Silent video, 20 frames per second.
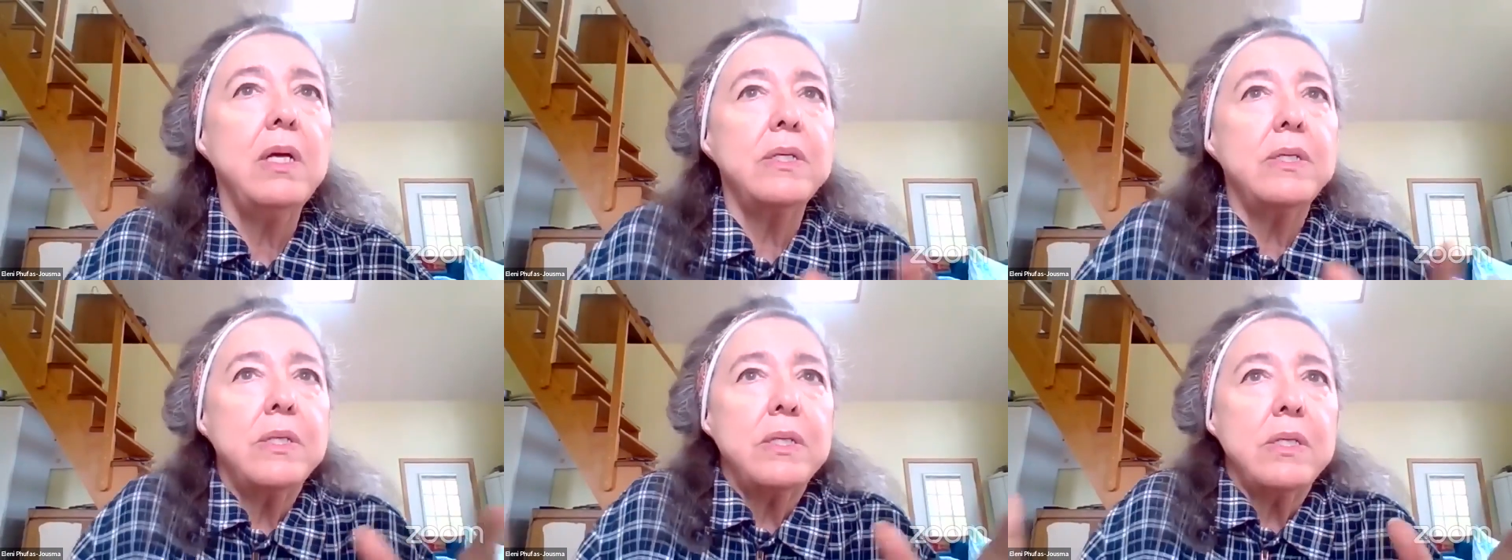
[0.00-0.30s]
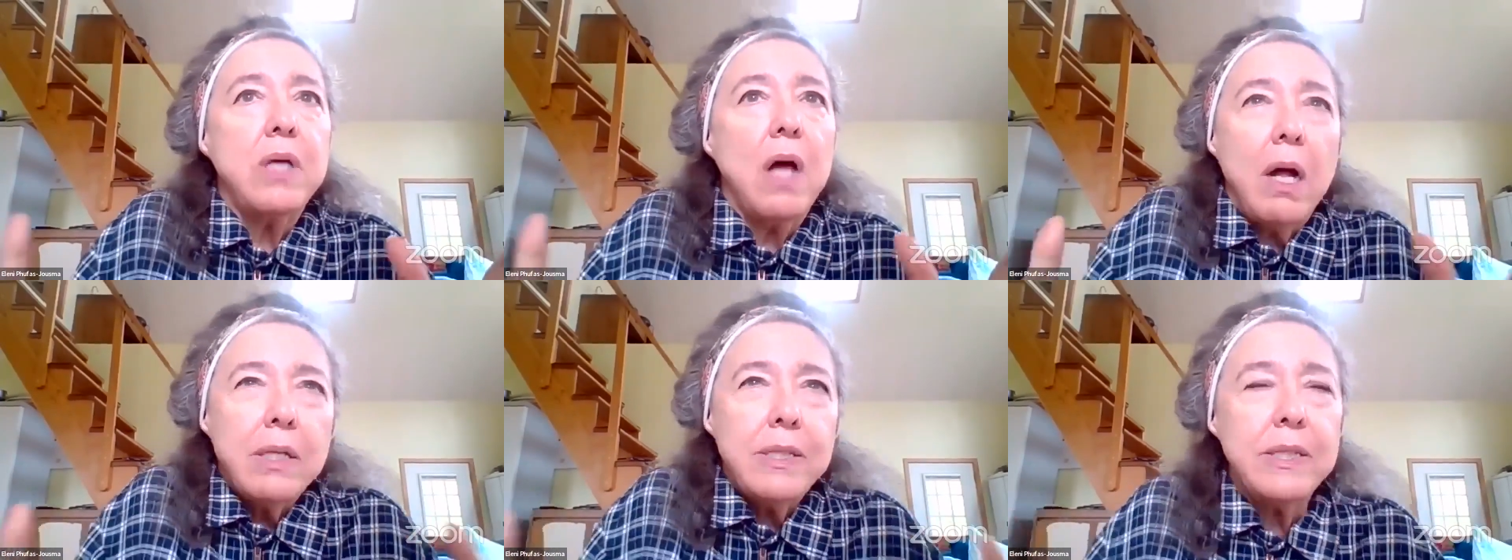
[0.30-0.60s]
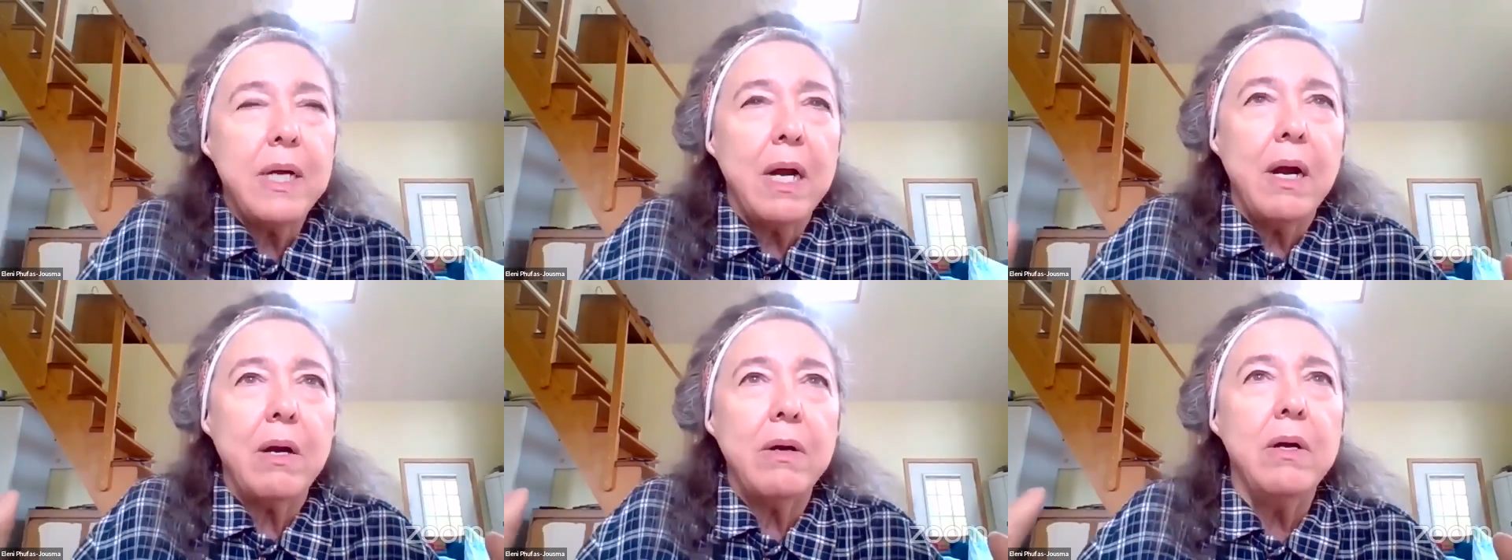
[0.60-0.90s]
His
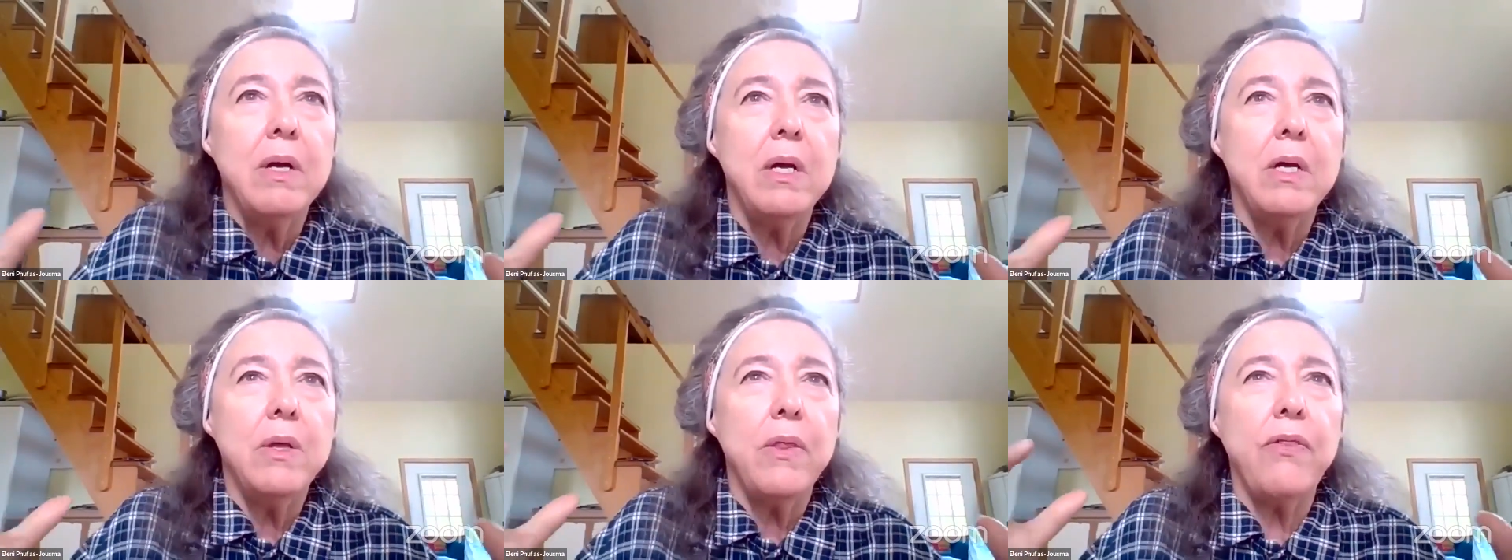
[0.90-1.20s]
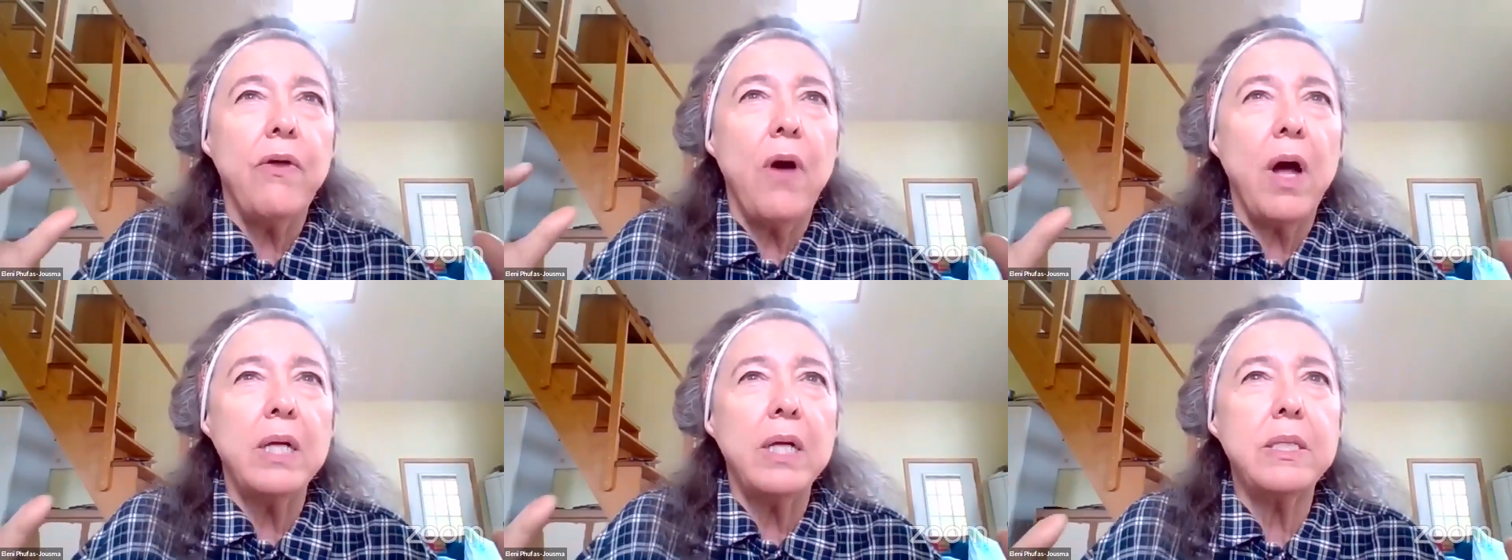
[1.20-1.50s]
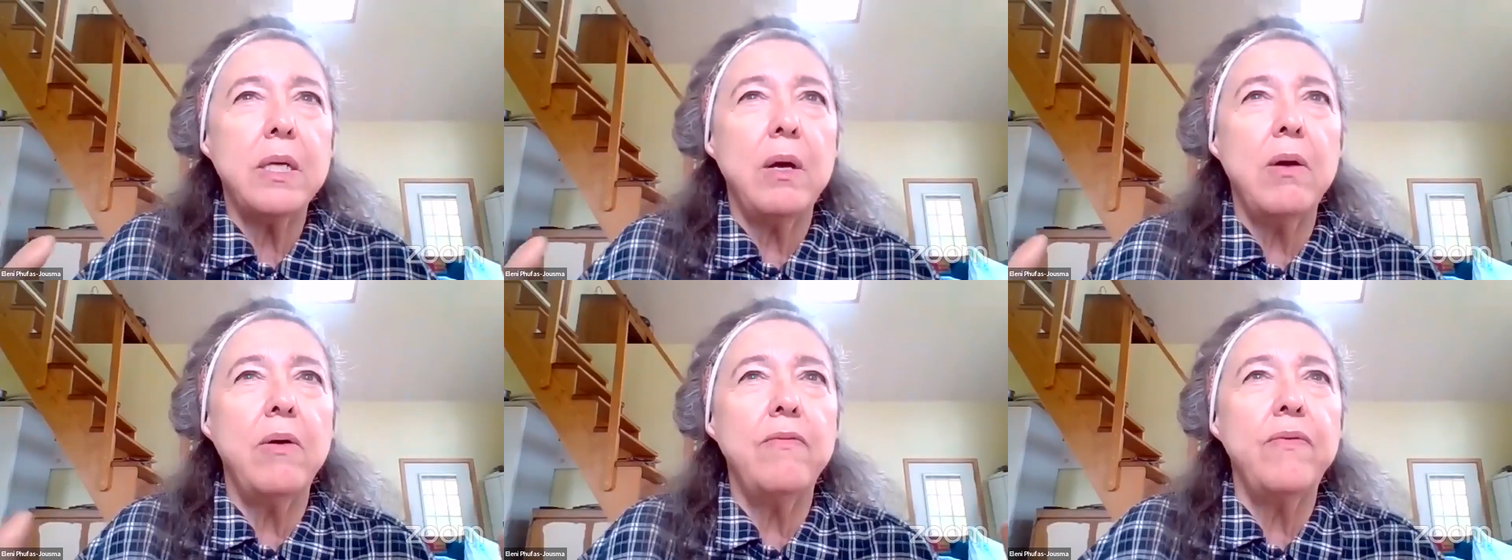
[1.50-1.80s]
thoughts are
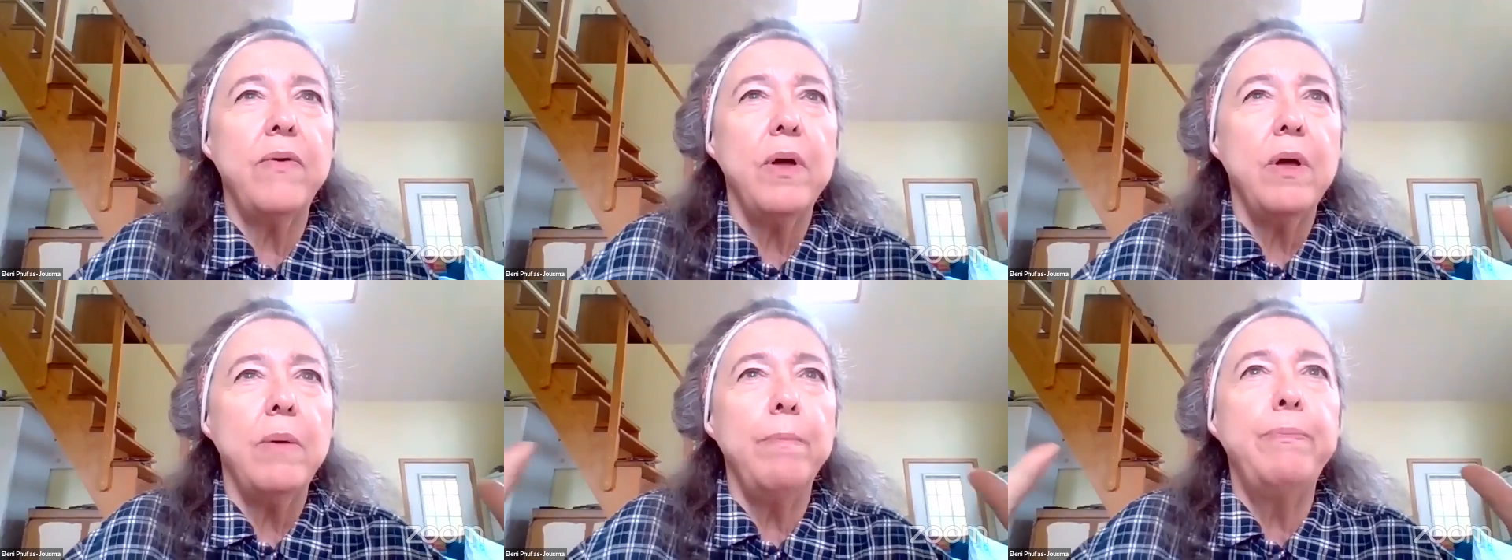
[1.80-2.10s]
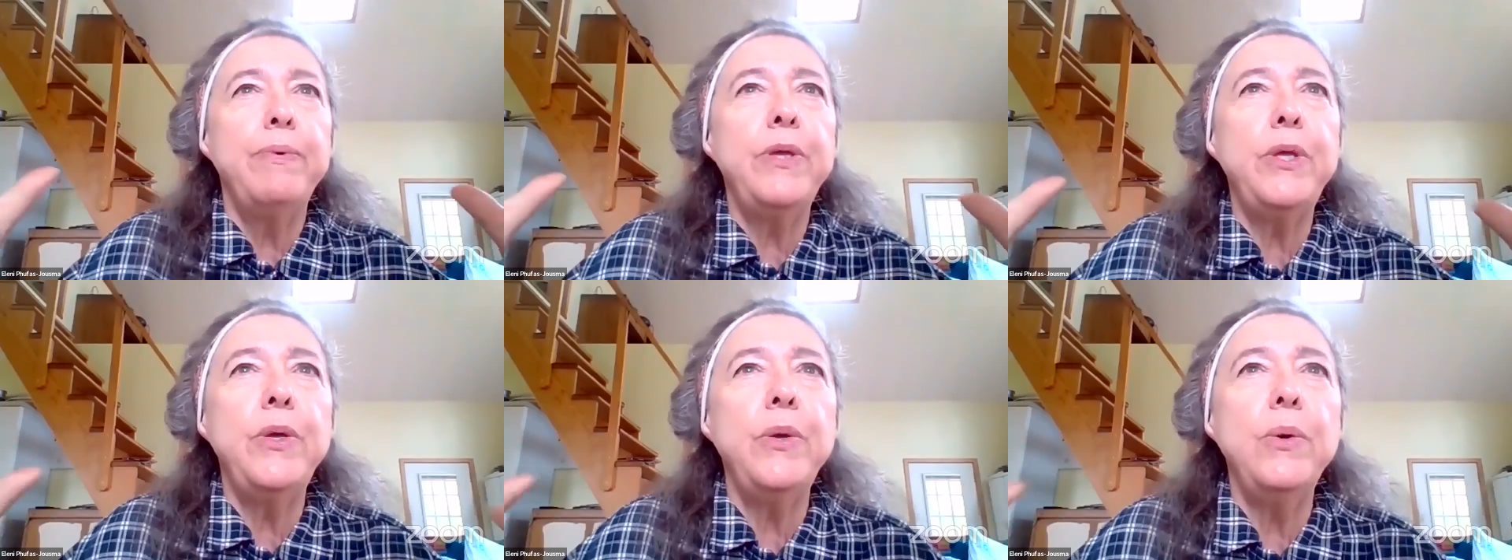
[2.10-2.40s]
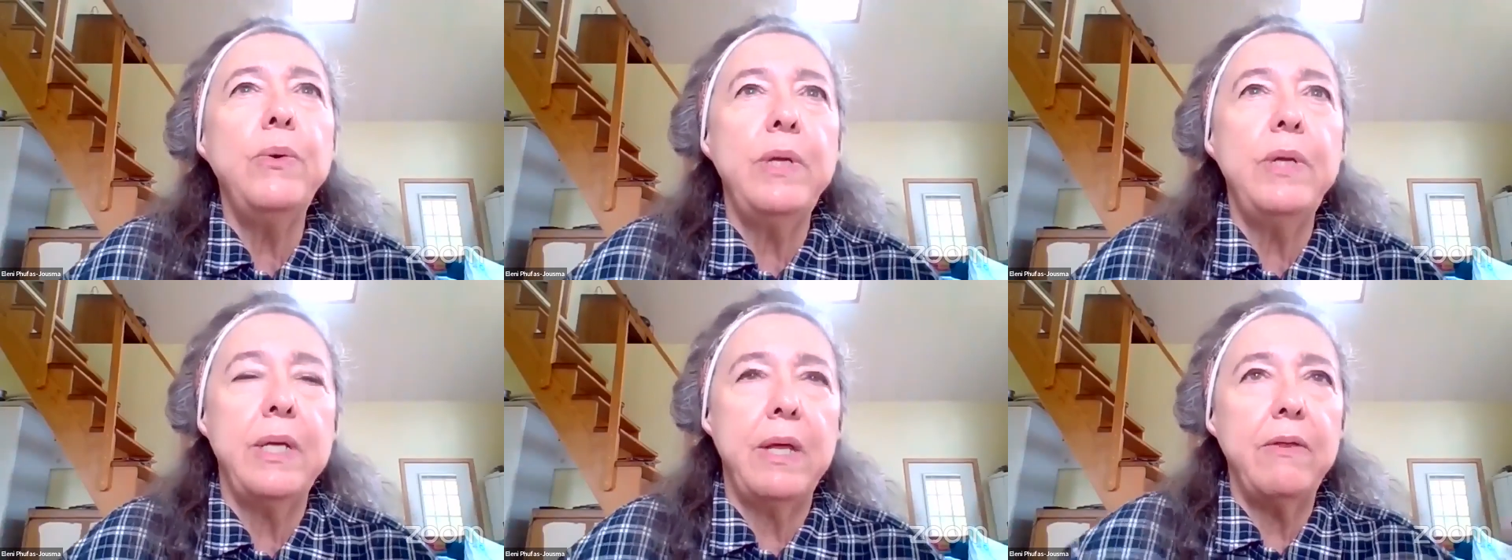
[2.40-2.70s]
thoughts of
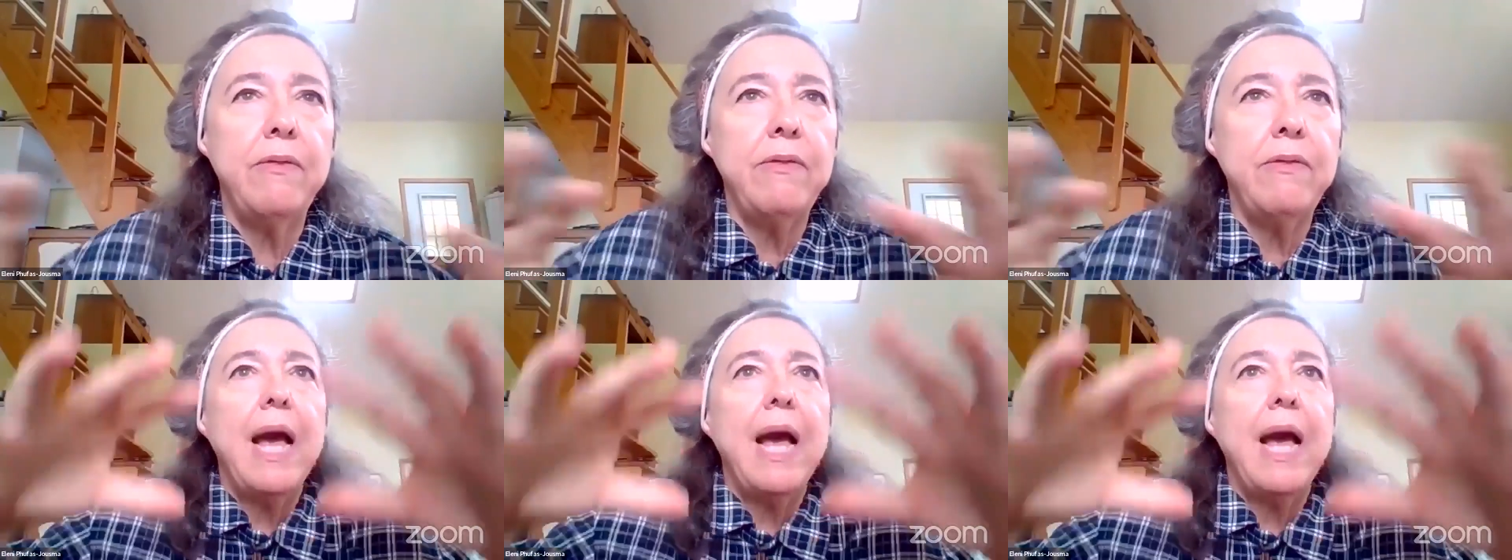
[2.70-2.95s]
beauty,